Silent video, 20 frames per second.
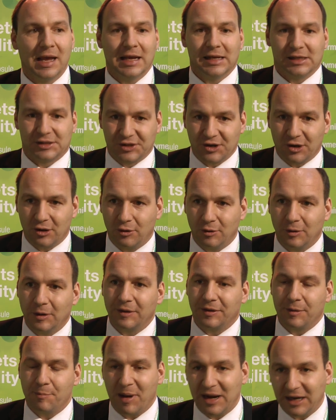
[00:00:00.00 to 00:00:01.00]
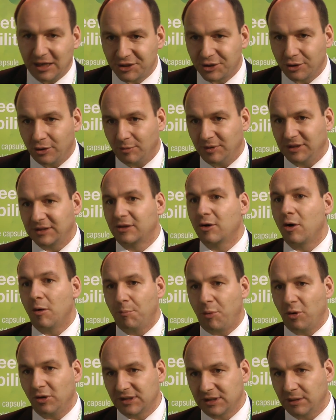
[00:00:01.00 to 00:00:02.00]
So the better term is
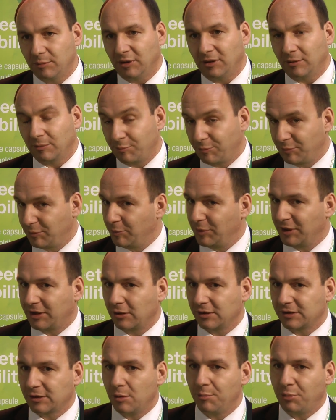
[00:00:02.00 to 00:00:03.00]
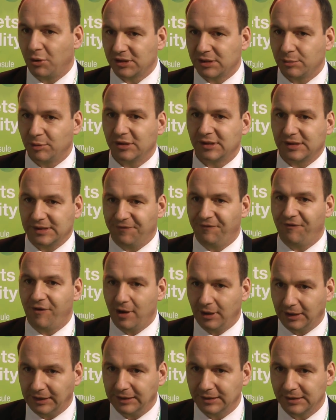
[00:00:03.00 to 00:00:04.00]
compostable, because compostable is
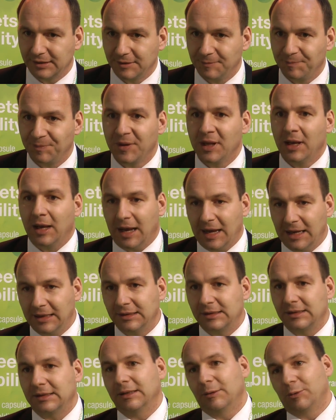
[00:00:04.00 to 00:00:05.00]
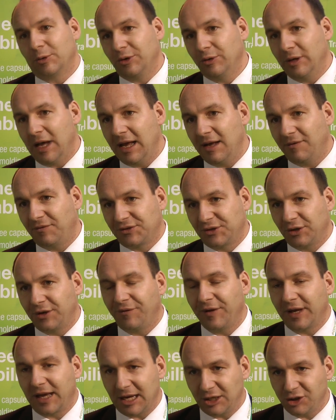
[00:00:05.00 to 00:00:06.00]
defined, and you have
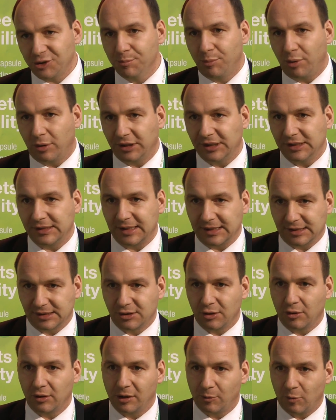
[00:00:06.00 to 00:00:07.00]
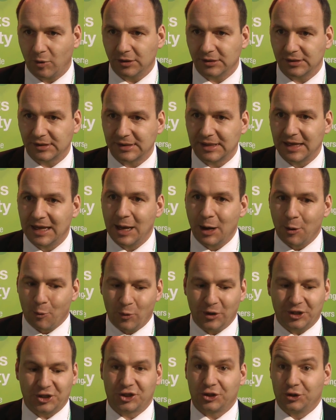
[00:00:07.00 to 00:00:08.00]
certification bodies, external ones,
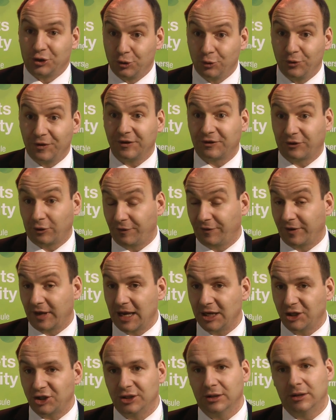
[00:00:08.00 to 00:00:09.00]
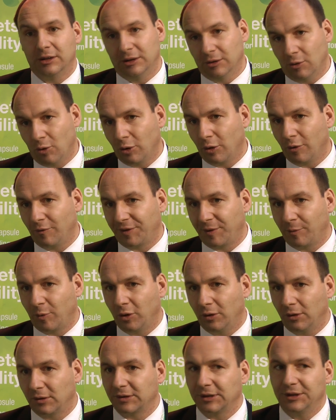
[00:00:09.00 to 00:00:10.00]
which do the certification all over the
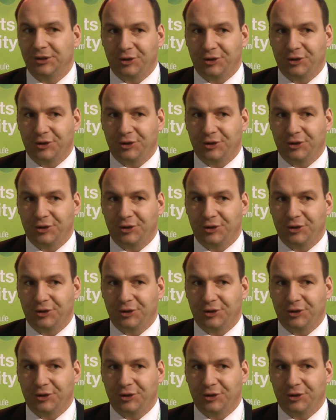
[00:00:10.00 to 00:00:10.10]
world. In